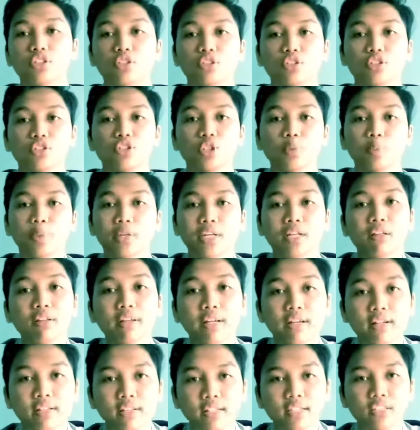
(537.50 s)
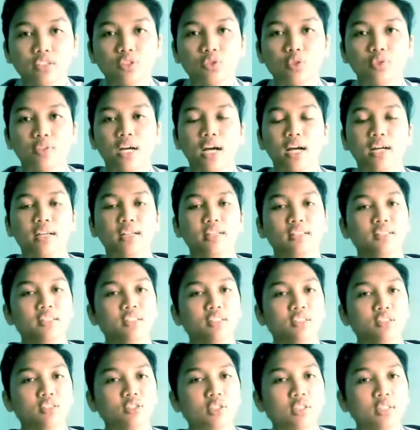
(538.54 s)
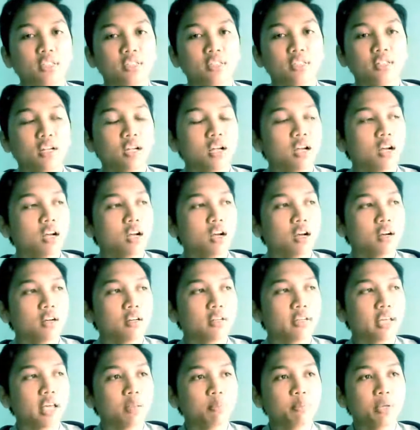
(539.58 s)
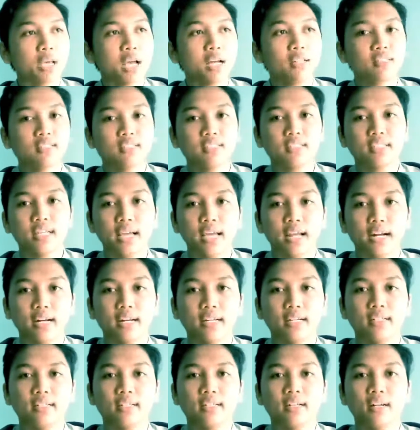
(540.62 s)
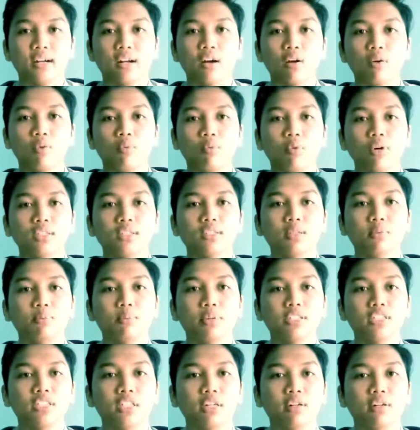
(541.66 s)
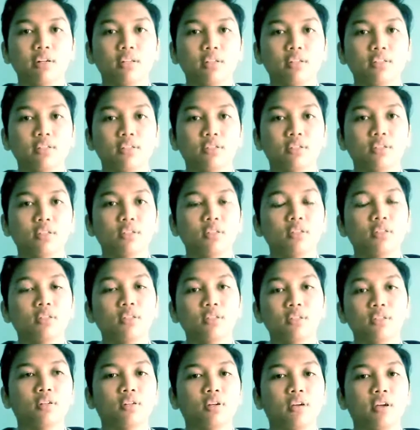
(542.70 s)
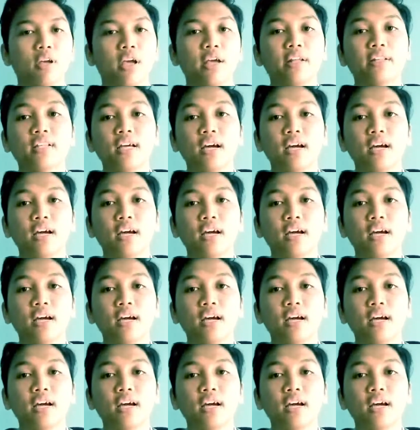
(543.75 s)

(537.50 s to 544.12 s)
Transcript: should be clearly so that the student can be understand what the material and the